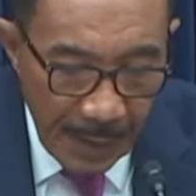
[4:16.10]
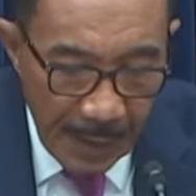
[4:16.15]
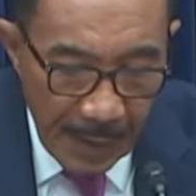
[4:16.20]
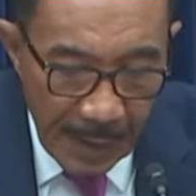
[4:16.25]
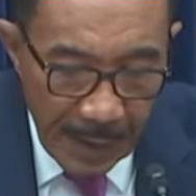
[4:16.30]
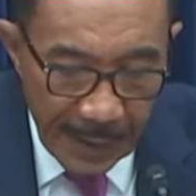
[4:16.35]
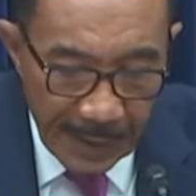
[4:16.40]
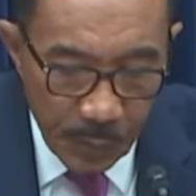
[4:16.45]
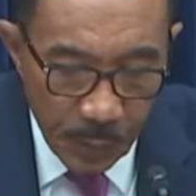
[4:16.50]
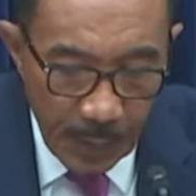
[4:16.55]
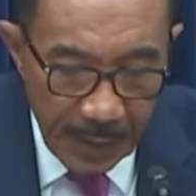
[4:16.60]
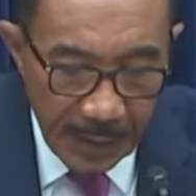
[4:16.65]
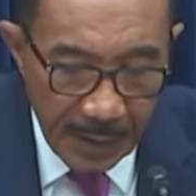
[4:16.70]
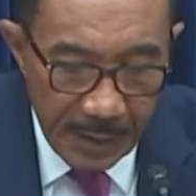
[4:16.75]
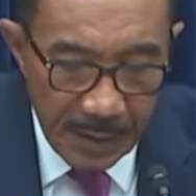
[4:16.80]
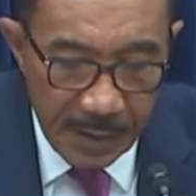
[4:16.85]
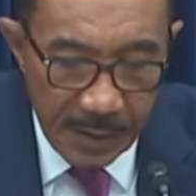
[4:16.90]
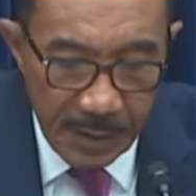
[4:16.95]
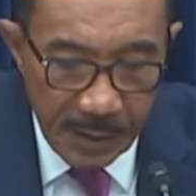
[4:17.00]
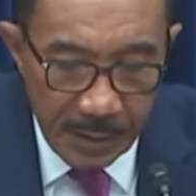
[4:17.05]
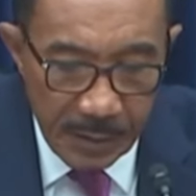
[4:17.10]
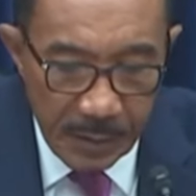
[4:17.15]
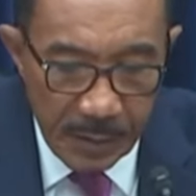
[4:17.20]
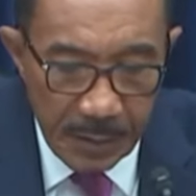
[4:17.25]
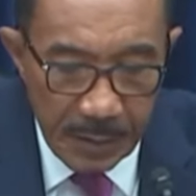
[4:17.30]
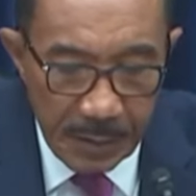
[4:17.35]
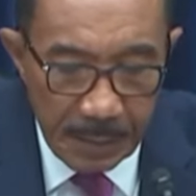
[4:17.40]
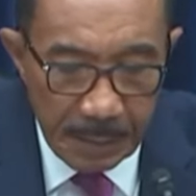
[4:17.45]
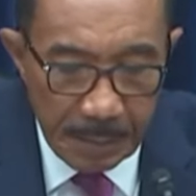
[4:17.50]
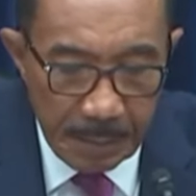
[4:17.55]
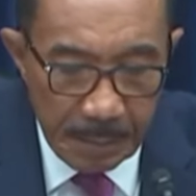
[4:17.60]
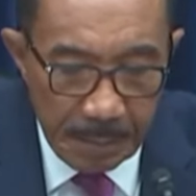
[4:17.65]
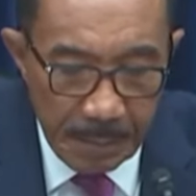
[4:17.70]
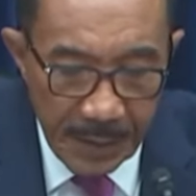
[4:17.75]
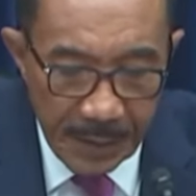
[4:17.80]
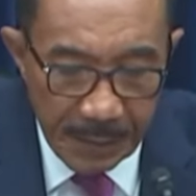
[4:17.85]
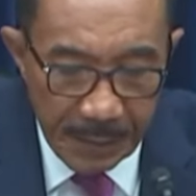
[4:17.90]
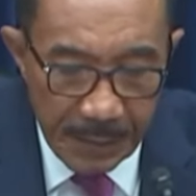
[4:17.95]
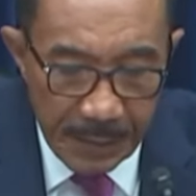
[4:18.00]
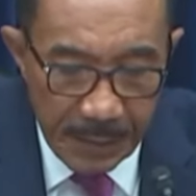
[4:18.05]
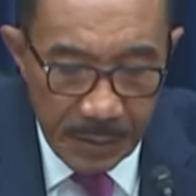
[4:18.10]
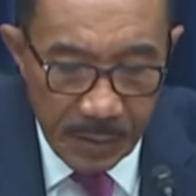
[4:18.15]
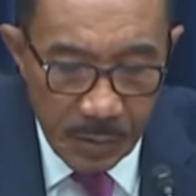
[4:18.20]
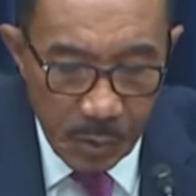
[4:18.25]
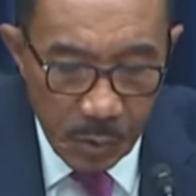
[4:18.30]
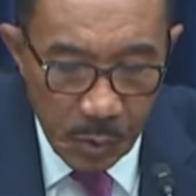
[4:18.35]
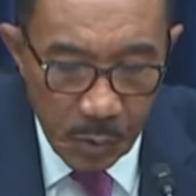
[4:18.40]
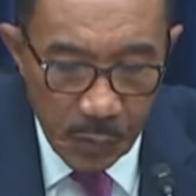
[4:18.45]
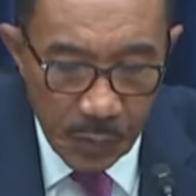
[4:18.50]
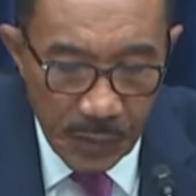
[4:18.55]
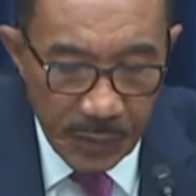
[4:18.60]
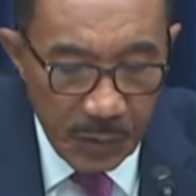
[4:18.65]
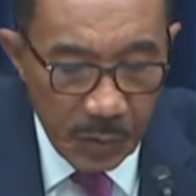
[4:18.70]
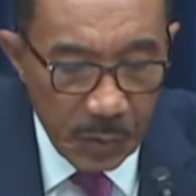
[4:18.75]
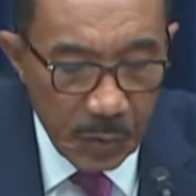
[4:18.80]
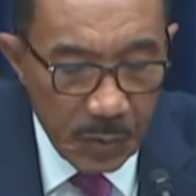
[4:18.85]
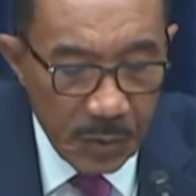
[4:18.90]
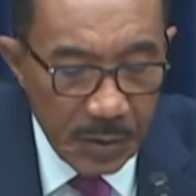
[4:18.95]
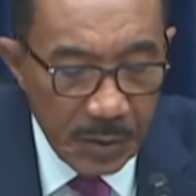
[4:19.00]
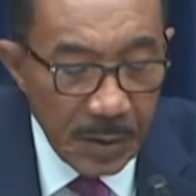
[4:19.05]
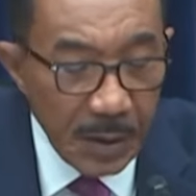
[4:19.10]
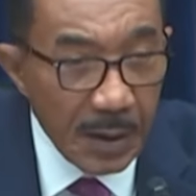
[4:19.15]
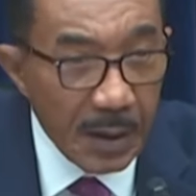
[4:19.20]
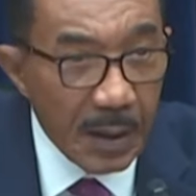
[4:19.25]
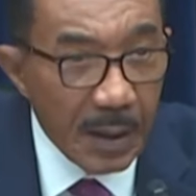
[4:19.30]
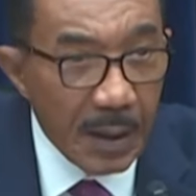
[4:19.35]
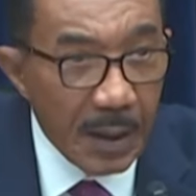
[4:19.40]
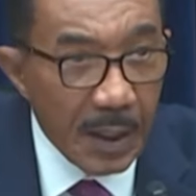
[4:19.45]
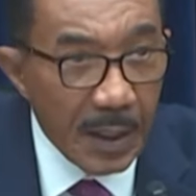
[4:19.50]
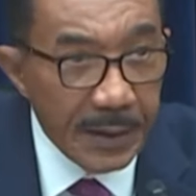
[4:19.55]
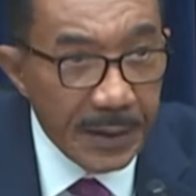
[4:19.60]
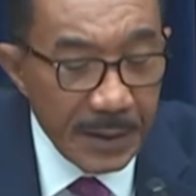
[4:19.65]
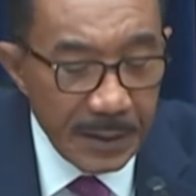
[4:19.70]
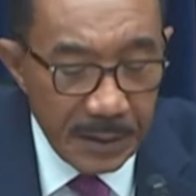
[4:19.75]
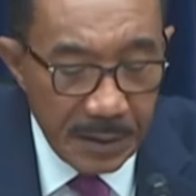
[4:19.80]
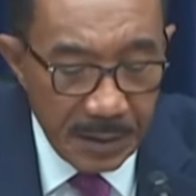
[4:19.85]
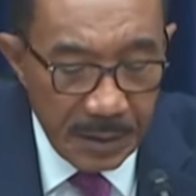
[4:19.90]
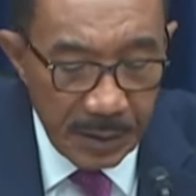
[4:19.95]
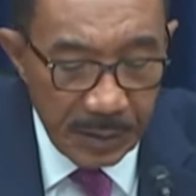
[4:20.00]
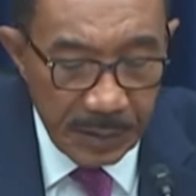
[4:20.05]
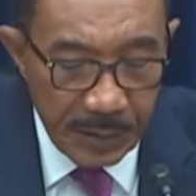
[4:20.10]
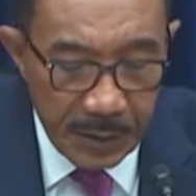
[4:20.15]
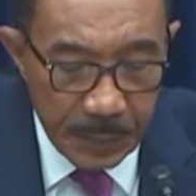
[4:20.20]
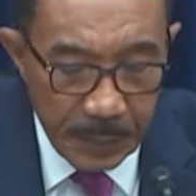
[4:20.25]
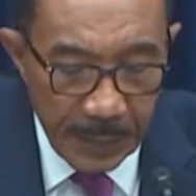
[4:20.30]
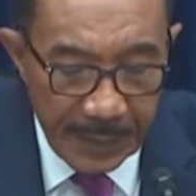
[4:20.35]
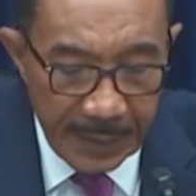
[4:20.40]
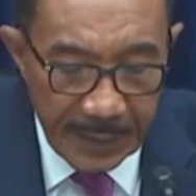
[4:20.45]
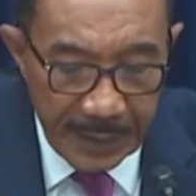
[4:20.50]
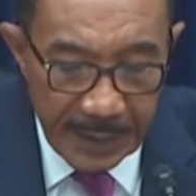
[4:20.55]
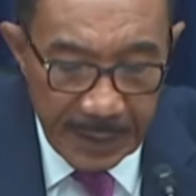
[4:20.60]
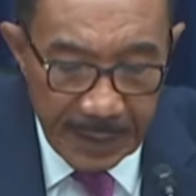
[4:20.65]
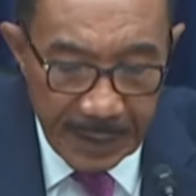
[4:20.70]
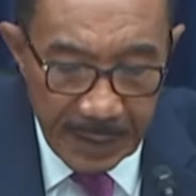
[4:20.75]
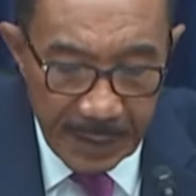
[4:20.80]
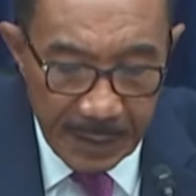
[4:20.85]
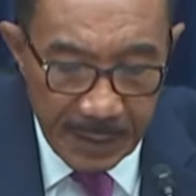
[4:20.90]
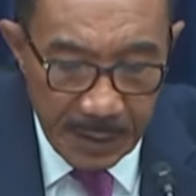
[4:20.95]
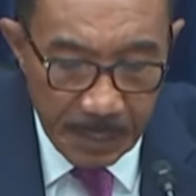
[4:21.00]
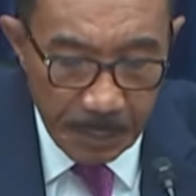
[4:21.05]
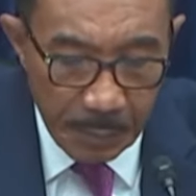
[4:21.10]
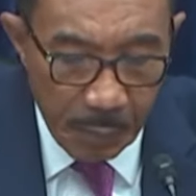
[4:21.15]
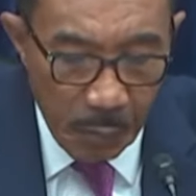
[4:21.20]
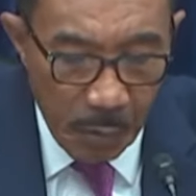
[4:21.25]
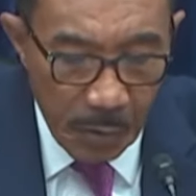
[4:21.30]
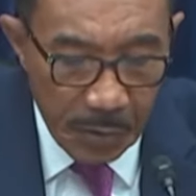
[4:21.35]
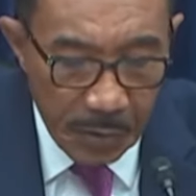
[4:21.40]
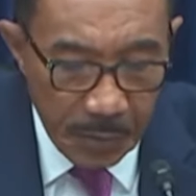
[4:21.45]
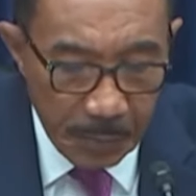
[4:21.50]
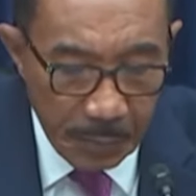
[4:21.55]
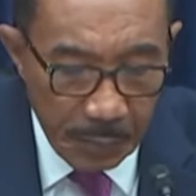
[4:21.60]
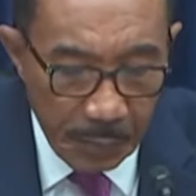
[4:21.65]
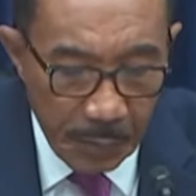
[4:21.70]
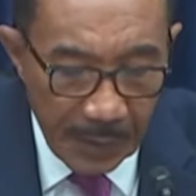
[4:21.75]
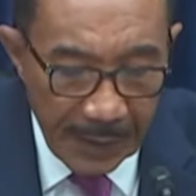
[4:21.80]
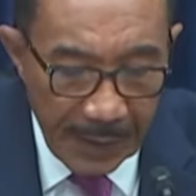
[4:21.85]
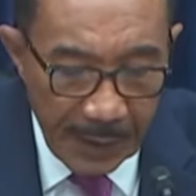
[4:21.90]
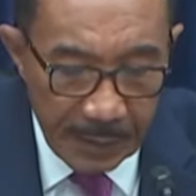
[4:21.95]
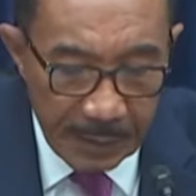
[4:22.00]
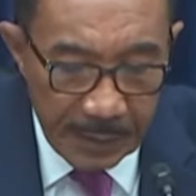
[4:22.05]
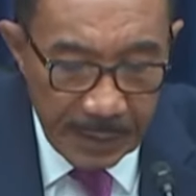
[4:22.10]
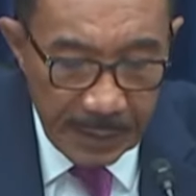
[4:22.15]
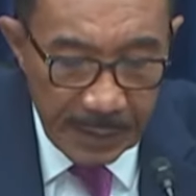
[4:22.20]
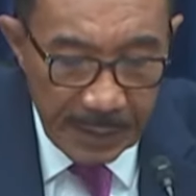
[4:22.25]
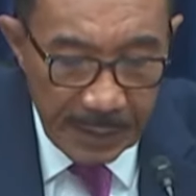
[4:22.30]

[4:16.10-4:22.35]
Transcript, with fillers: As we consider methods to reduce unnecessary spending, I think it's important to point out